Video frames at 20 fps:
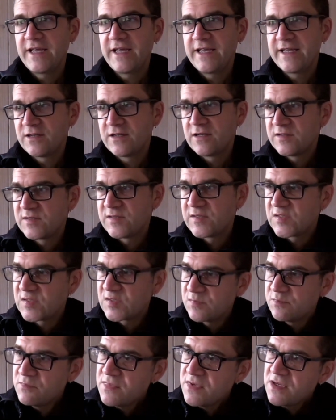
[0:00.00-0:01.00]
it
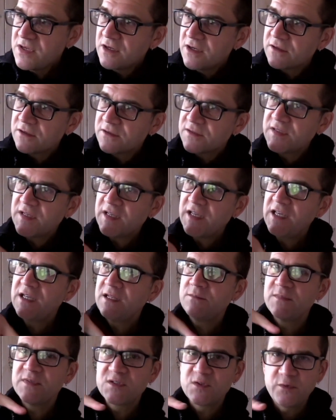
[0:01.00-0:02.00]
smears
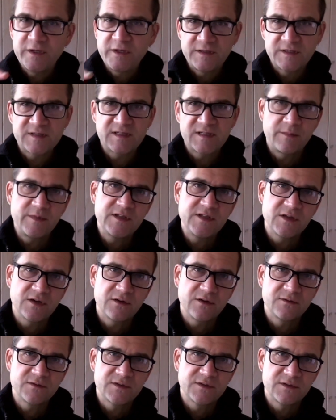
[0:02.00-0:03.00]
in between the
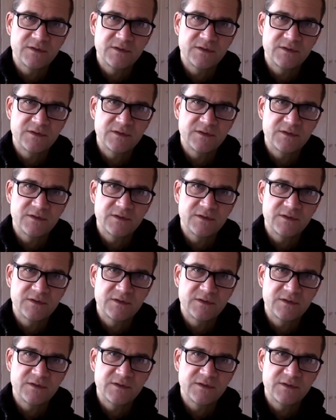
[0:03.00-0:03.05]
semitones.